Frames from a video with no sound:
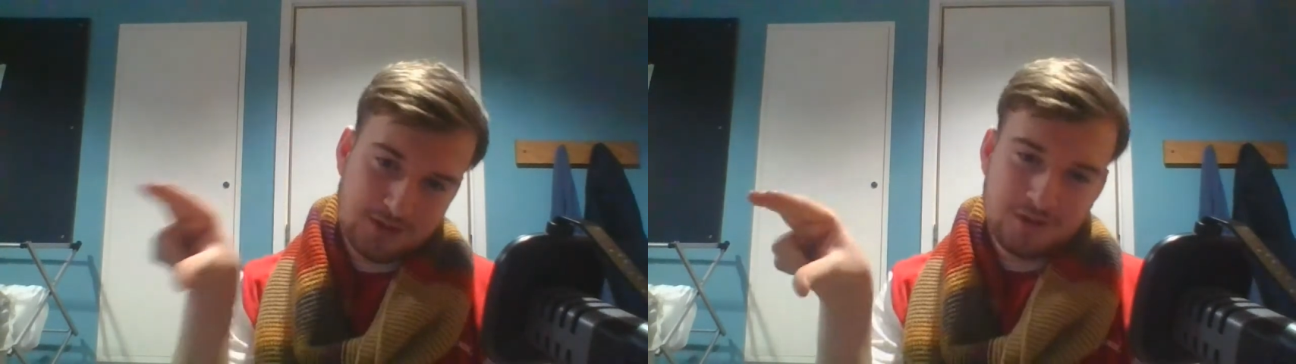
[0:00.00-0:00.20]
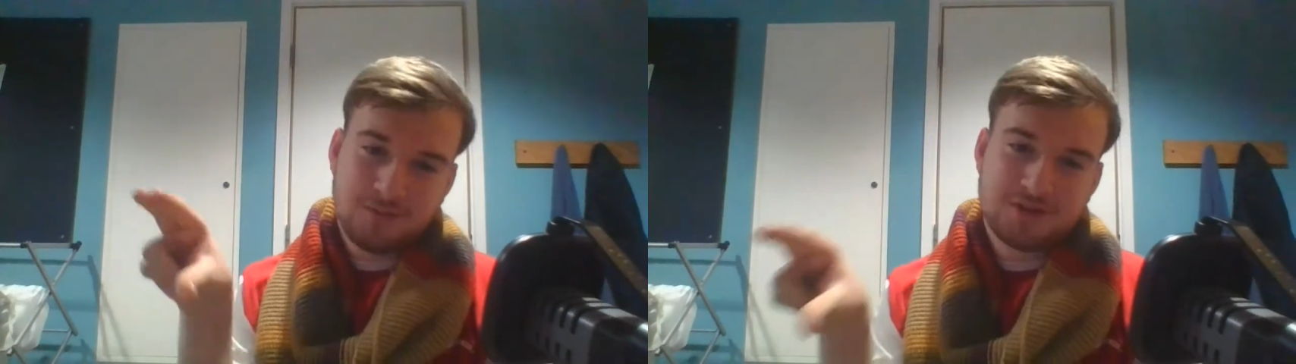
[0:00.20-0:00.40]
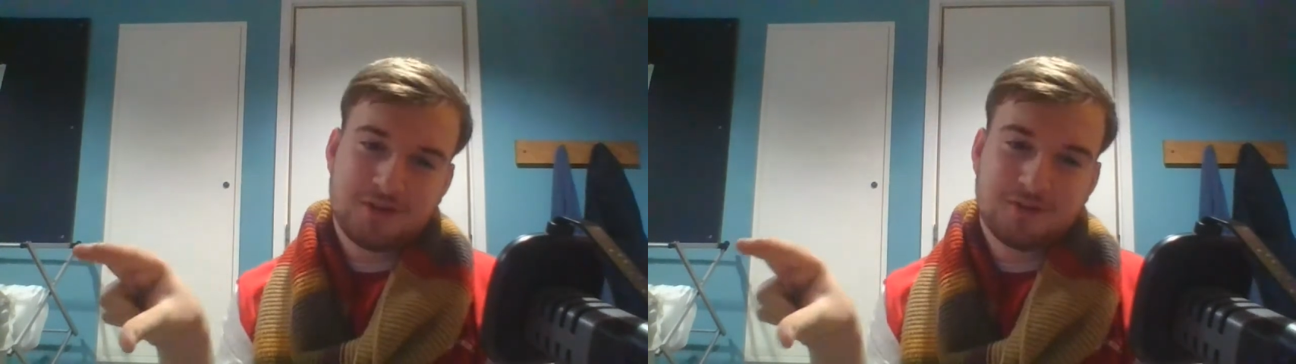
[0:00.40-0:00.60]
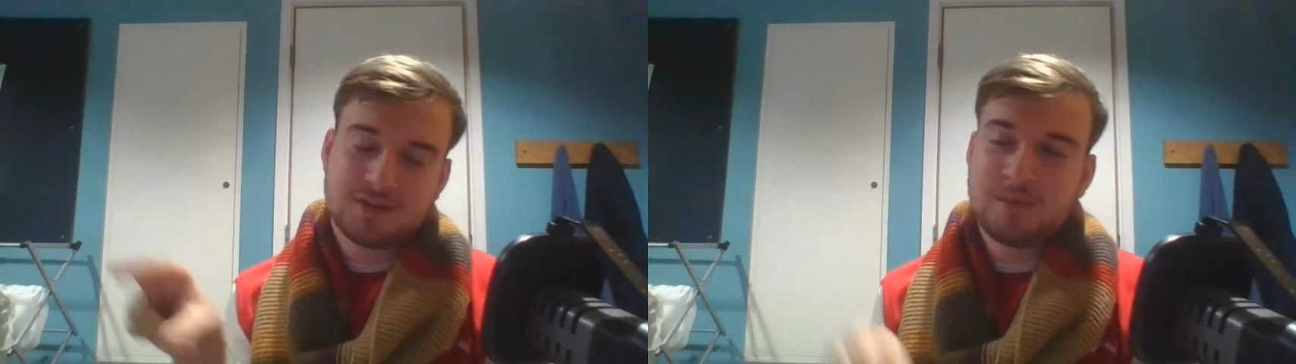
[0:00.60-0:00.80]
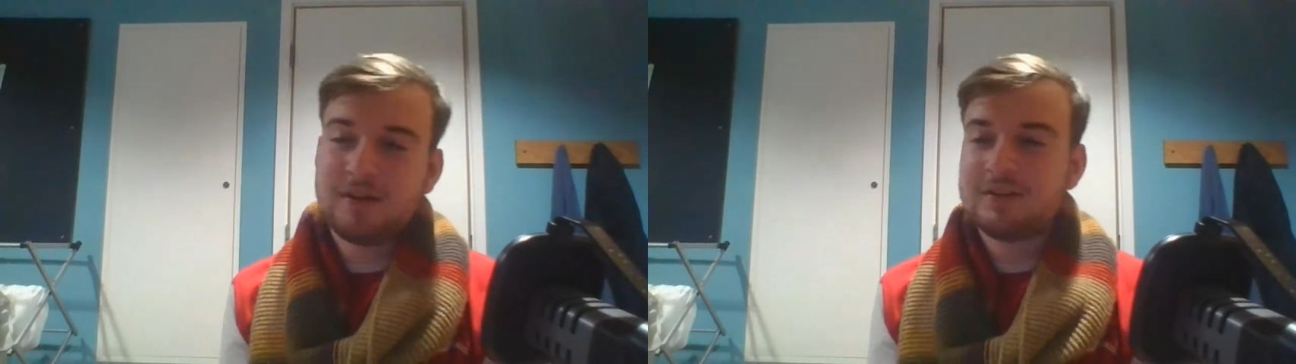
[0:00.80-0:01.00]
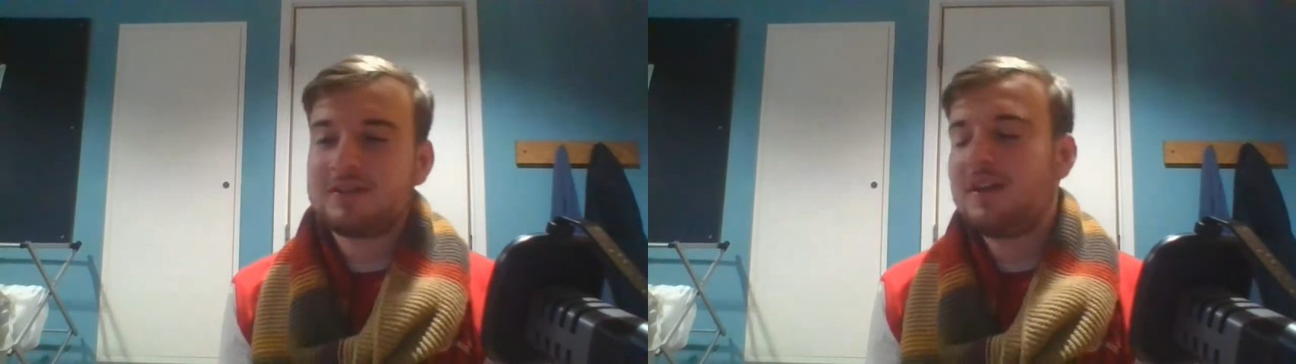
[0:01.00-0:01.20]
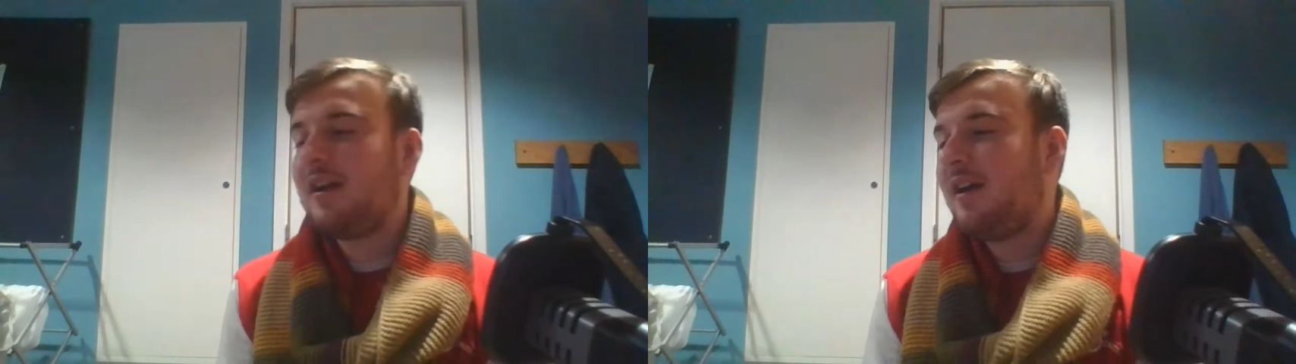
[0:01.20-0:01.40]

what's the Doctor's past?"